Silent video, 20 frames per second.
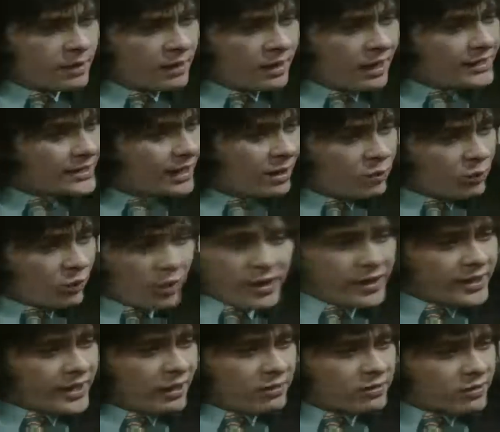I don't want
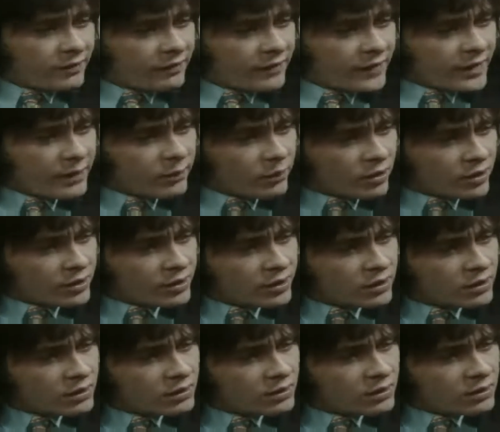to go to Fleetwood.
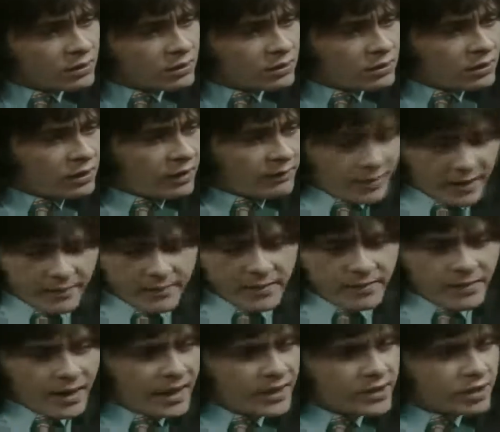I've made my
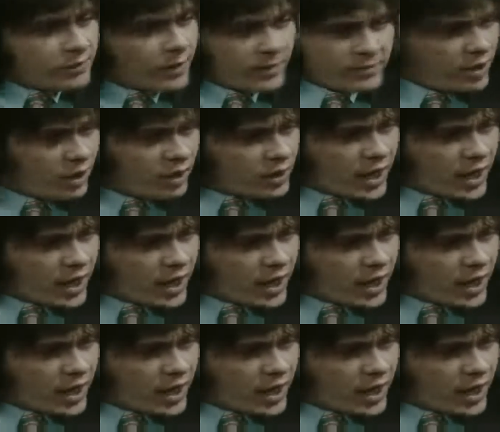mind up. I'm not